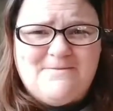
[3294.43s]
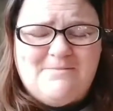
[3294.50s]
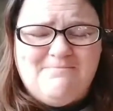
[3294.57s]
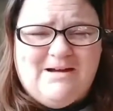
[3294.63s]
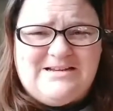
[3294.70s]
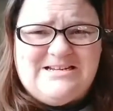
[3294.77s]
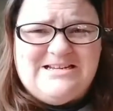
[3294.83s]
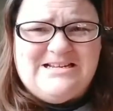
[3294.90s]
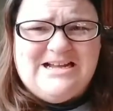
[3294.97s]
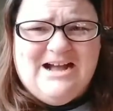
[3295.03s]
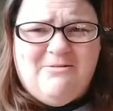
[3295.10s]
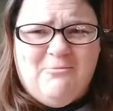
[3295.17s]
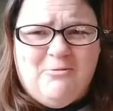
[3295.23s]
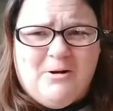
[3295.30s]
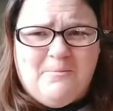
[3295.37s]
My tea
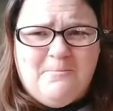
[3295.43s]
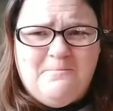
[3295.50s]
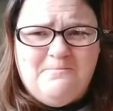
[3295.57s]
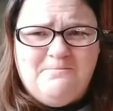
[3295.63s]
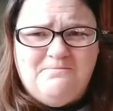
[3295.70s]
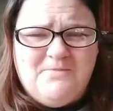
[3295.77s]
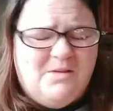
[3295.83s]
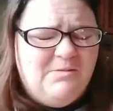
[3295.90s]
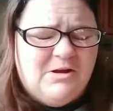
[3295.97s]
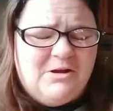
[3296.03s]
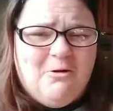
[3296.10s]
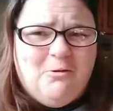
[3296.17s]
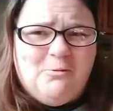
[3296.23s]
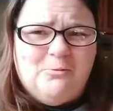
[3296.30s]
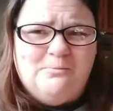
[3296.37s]
got warm. I mean,
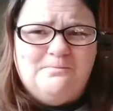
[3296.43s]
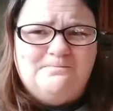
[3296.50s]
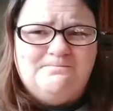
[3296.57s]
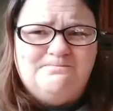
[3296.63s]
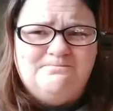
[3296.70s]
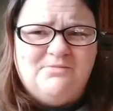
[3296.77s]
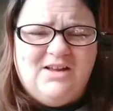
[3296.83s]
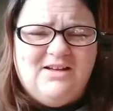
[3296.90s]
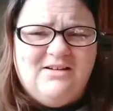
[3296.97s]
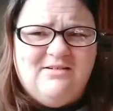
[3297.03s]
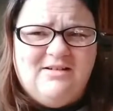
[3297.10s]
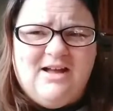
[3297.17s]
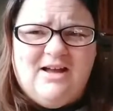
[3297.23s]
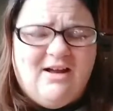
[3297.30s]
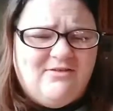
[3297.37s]
cold.
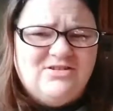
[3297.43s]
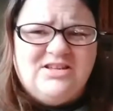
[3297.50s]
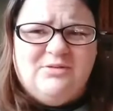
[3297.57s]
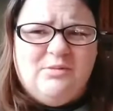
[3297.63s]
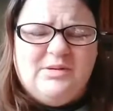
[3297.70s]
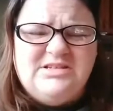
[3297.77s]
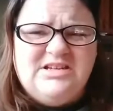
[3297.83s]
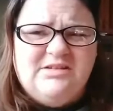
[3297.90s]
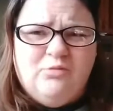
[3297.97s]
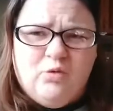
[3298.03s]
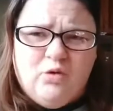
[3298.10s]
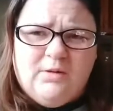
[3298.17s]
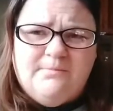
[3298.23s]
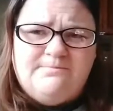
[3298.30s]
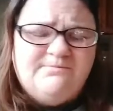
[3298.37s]
Obviously, I want my tea
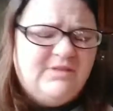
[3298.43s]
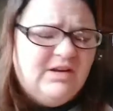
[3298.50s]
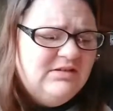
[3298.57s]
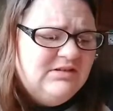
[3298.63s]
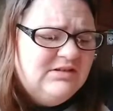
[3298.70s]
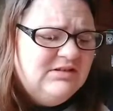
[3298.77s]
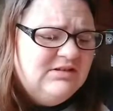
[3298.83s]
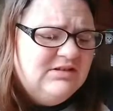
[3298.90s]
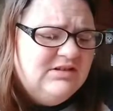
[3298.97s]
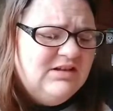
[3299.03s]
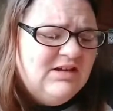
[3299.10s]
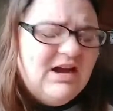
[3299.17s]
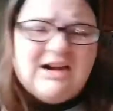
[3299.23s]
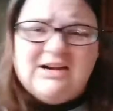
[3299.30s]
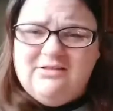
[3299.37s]
warm.
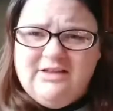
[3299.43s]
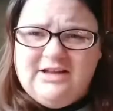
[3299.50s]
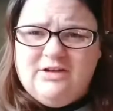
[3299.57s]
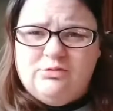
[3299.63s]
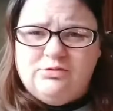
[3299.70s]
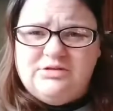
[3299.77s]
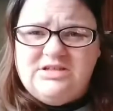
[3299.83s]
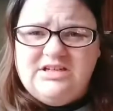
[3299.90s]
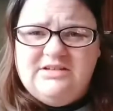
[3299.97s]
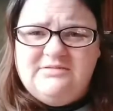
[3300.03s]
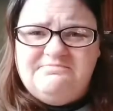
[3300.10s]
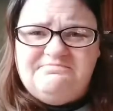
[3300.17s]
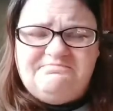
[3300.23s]
I don't like cold tea.